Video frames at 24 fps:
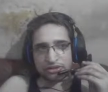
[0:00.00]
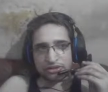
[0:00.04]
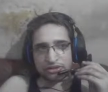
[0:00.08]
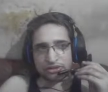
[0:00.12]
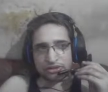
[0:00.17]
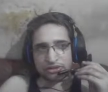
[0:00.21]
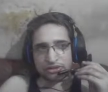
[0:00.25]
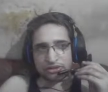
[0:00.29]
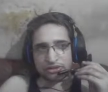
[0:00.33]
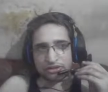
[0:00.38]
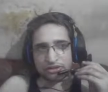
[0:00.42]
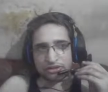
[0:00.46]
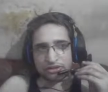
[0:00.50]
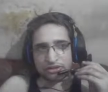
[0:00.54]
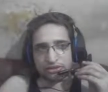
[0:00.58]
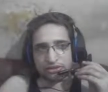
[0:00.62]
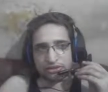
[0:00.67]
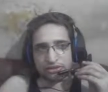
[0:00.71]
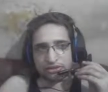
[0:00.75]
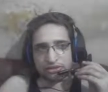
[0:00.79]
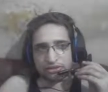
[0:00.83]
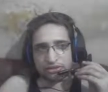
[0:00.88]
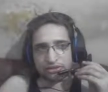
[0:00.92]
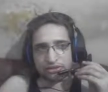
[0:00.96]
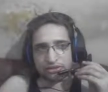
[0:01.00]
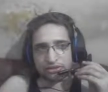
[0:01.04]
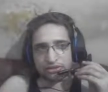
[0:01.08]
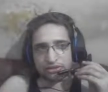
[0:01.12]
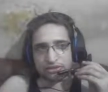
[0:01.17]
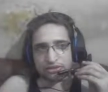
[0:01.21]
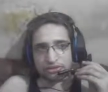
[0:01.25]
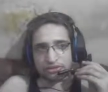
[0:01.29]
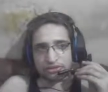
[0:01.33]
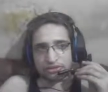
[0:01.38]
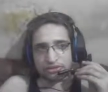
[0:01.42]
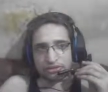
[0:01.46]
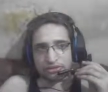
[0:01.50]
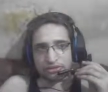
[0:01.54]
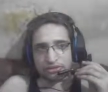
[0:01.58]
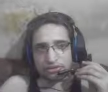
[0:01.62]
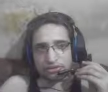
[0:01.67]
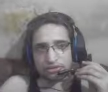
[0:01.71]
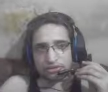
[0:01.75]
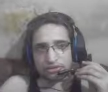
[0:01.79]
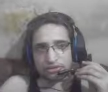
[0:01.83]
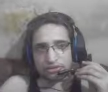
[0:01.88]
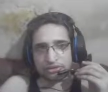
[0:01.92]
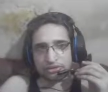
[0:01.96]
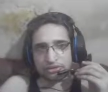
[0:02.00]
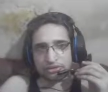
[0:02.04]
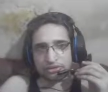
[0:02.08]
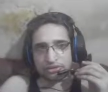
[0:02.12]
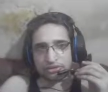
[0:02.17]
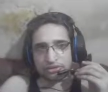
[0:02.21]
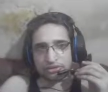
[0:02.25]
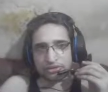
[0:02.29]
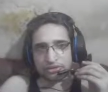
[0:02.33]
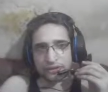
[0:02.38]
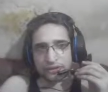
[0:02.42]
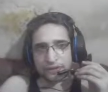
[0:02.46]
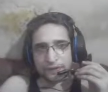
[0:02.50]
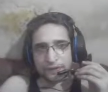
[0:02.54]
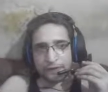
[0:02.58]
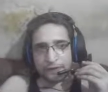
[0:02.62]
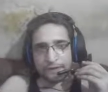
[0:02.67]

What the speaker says: (no one is talking)